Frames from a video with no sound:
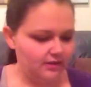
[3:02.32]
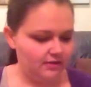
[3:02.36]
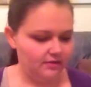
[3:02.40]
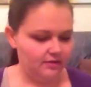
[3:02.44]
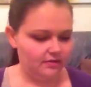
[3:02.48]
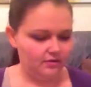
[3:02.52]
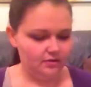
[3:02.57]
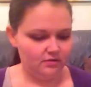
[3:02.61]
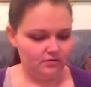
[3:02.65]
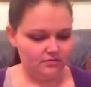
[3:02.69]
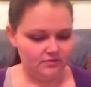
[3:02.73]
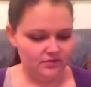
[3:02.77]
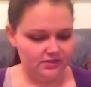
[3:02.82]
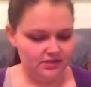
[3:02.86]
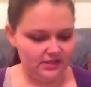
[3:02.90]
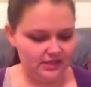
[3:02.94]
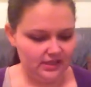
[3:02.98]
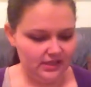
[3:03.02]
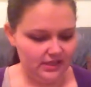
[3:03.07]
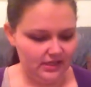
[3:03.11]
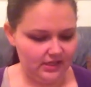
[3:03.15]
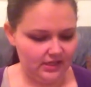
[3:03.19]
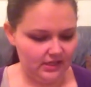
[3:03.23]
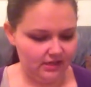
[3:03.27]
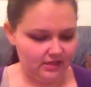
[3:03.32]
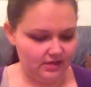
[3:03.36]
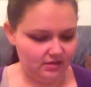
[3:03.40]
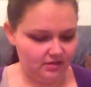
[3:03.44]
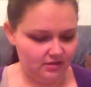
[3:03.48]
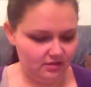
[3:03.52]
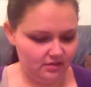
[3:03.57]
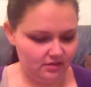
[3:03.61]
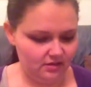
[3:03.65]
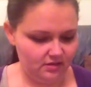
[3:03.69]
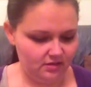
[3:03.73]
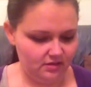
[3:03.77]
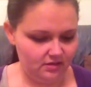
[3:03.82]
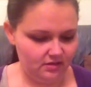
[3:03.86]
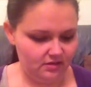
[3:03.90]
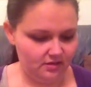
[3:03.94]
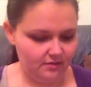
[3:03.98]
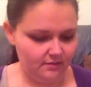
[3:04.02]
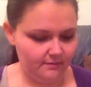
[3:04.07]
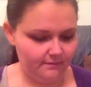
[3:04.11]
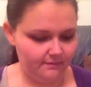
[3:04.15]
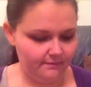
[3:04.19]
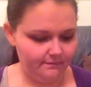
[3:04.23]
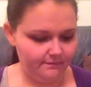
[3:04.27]
I've got the receipt here.
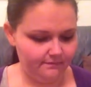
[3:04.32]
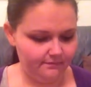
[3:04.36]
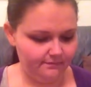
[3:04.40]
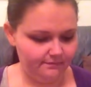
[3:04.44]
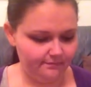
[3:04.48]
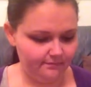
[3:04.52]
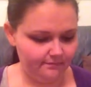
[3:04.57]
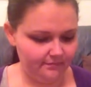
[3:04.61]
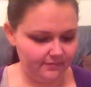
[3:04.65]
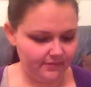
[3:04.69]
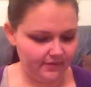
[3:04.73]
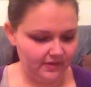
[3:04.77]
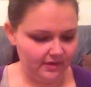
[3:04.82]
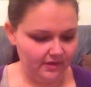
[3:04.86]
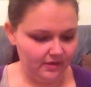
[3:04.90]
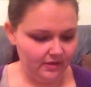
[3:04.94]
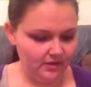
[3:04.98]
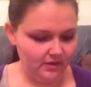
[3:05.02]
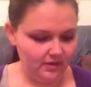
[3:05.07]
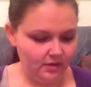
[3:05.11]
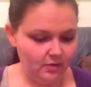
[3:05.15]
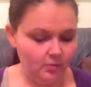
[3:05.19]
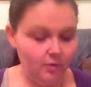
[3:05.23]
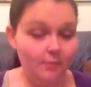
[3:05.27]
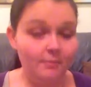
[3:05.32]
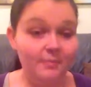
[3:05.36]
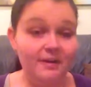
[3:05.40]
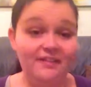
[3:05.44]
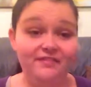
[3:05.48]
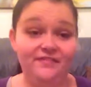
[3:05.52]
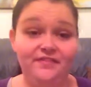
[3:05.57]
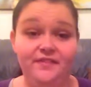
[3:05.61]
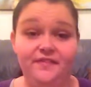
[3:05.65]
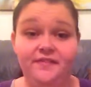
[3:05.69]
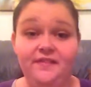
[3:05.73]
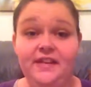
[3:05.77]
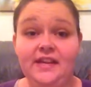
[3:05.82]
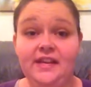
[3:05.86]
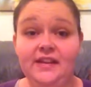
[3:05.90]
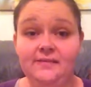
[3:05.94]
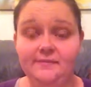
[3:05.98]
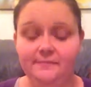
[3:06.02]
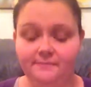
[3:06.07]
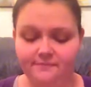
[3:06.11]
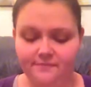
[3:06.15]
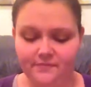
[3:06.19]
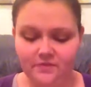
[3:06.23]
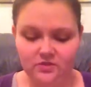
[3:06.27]
Um, £1.50, so
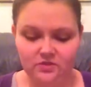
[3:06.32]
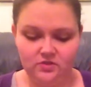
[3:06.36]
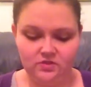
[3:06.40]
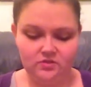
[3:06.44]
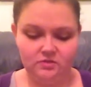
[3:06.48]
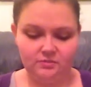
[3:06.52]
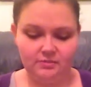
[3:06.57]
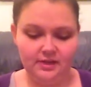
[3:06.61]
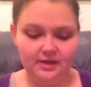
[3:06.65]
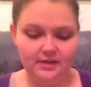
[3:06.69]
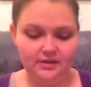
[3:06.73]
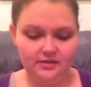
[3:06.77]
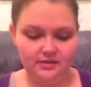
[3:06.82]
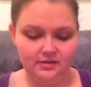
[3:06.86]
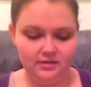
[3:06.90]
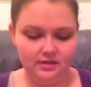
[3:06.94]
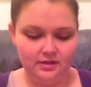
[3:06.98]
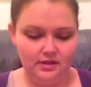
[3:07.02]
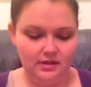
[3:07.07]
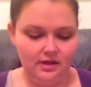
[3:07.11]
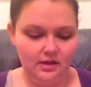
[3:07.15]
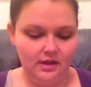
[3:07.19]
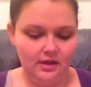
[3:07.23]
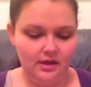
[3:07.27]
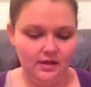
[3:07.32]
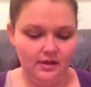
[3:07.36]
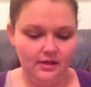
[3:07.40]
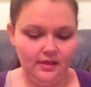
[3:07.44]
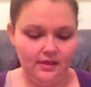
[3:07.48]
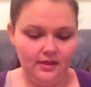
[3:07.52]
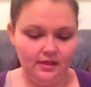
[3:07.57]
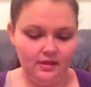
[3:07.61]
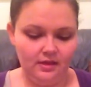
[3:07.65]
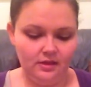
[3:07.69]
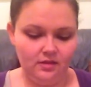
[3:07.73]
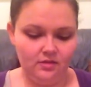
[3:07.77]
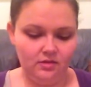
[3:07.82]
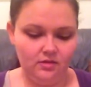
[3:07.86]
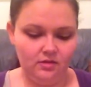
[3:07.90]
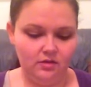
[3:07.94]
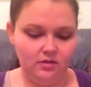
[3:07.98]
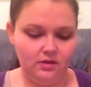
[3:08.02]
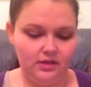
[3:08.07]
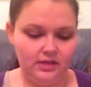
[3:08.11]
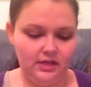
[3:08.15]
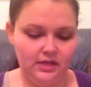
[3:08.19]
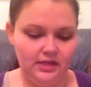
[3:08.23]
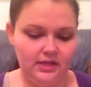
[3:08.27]
it's not bad. And then I
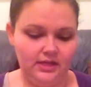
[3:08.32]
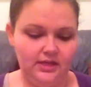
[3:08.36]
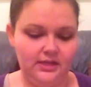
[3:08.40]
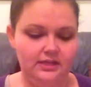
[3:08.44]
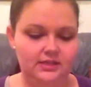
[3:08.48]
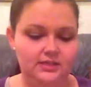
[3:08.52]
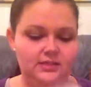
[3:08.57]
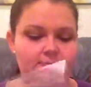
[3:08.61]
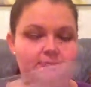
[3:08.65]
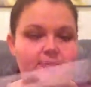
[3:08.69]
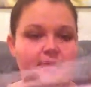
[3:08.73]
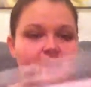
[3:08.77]
got this